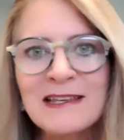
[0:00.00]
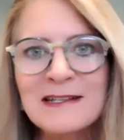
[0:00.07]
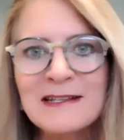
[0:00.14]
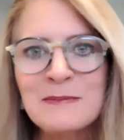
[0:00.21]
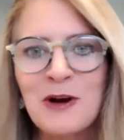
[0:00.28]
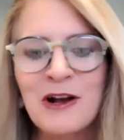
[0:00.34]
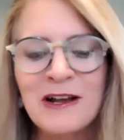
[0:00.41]

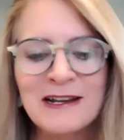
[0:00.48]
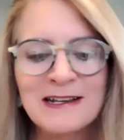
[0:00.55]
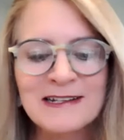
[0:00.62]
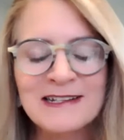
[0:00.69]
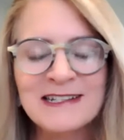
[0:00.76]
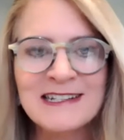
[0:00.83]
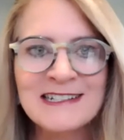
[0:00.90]

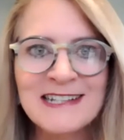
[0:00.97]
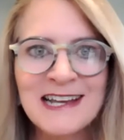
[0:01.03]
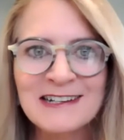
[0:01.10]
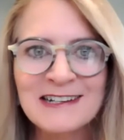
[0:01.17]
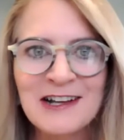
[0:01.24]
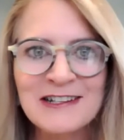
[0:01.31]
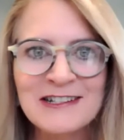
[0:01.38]
product and
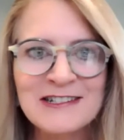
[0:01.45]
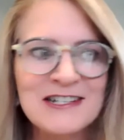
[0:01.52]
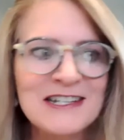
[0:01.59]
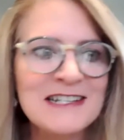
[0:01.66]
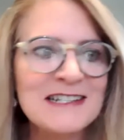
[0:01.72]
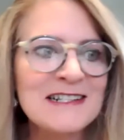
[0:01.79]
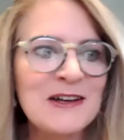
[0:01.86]

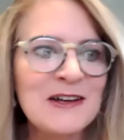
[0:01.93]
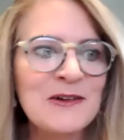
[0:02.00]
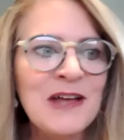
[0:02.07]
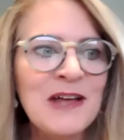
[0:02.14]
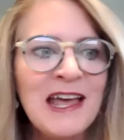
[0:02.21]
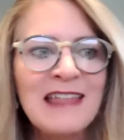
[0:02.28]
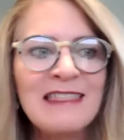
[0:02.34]
technology.
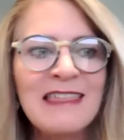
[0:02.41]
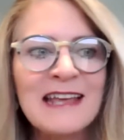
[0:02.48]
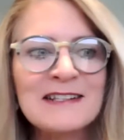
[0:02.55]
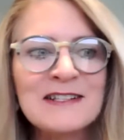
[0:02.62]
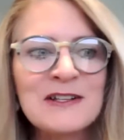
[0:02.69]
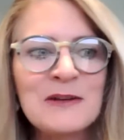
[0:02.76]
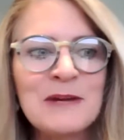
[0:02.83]
So
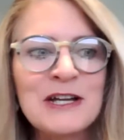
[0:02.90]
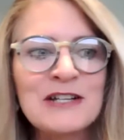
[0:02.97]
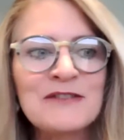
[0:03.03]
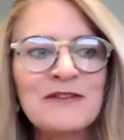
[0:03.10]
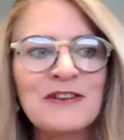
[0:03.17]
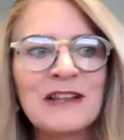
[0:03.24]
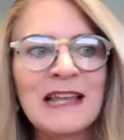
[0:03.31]
thanks so
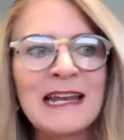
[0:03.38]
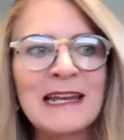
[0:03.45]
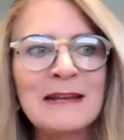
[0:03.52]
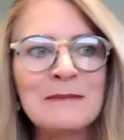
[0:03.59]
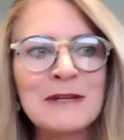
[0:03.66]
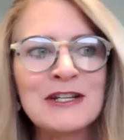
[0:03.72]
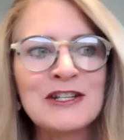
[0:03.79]
much for
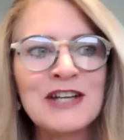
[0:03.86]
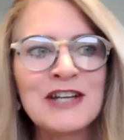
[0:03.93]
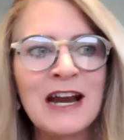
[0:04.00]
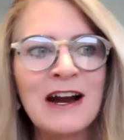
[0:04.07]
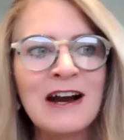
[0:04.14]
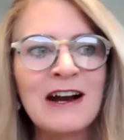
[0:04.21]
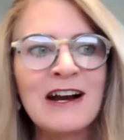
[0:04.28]
letting me
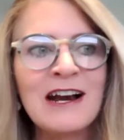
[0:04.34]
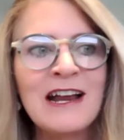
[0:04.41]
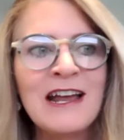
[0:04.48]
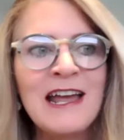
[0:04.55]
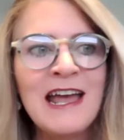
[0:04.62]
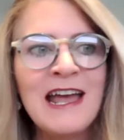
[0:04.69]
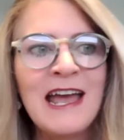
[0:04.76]
share,
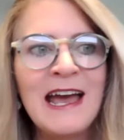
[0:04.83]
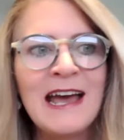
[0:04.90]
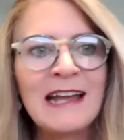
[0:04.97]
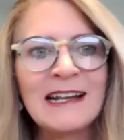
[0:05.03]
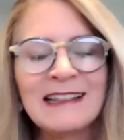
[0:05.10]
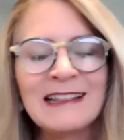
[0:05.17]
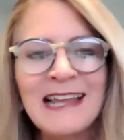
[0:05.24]

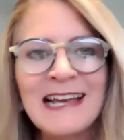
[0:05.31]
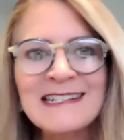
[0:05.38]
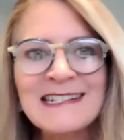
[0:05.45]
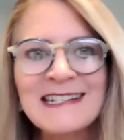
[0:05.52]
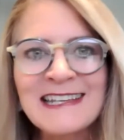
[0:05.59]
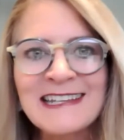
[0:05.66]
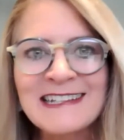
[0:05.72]
and
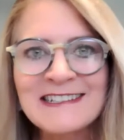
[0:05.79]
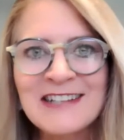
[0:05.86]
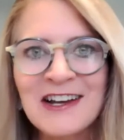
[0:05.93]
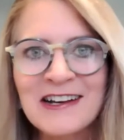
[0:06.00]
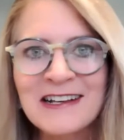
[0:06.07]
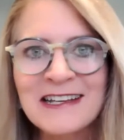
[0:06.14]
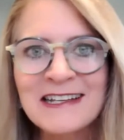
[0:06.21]
let's get
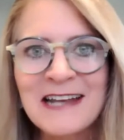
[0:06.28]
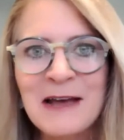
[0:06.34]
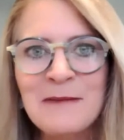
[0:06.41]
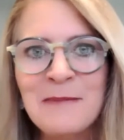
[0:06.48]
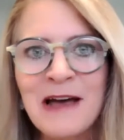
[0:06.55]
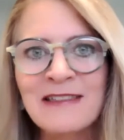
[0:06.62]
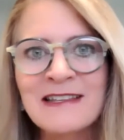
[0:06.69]
talking
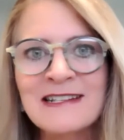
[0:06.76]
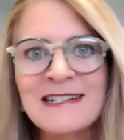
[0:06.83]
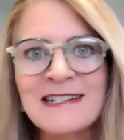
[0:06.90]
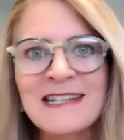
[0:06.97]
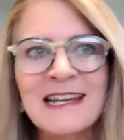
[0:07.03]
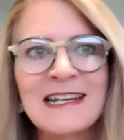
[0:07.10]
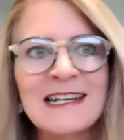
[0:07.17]
about the
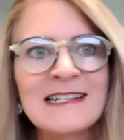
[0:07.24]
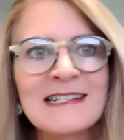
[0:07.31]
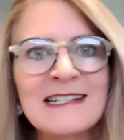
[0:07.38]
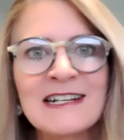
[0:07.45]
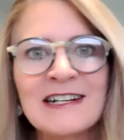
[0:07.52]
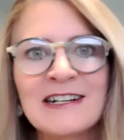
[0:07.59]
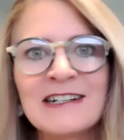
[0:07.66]

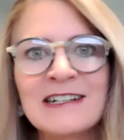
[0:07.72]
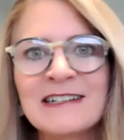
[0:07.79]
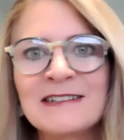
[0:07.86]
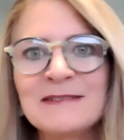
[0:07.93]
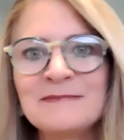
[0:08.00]
studies here.